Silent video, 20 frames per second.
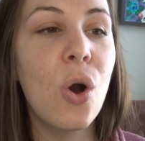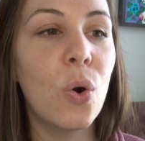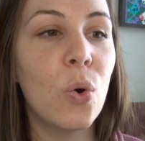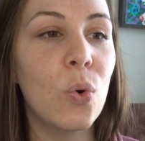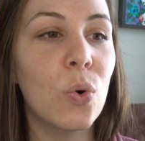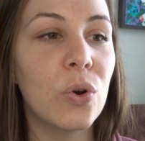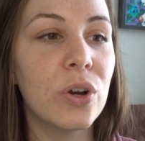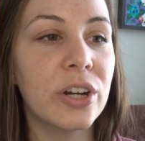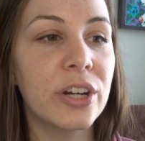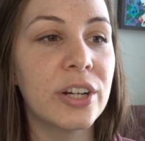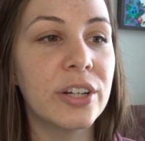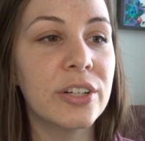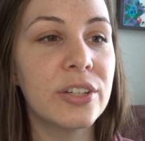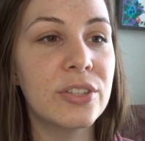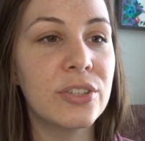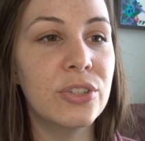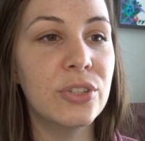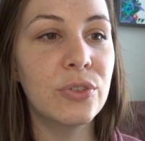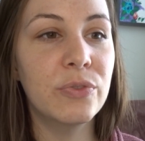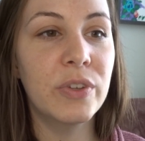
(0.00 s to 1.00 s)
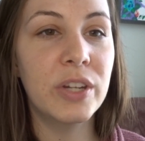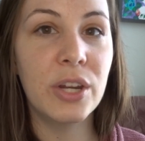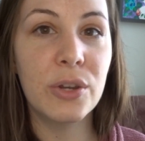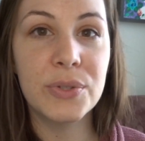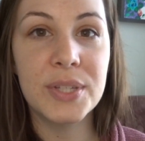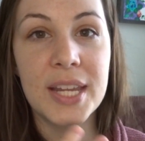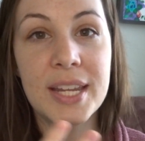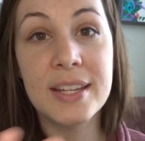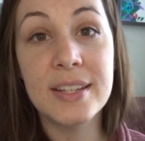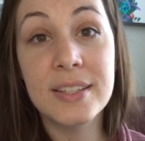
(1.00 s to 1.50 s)
or do
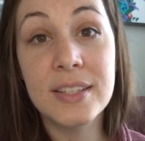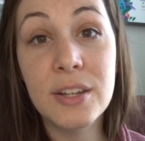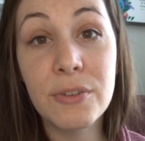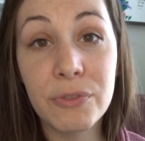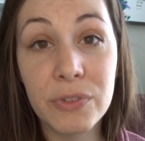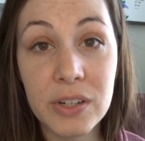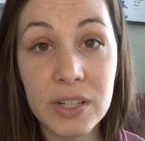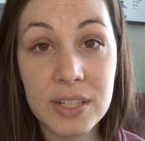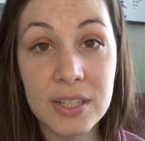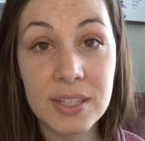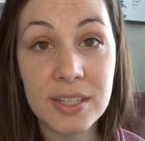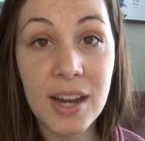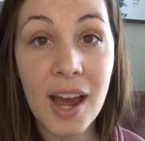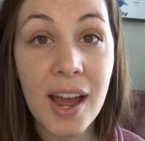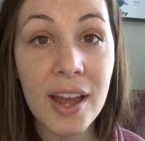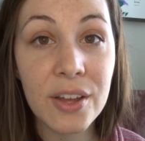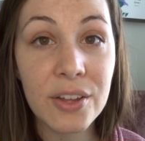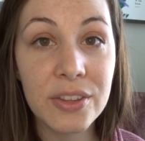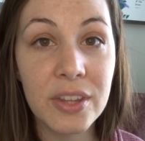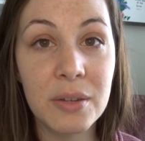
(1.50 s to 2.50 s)
videos in a different style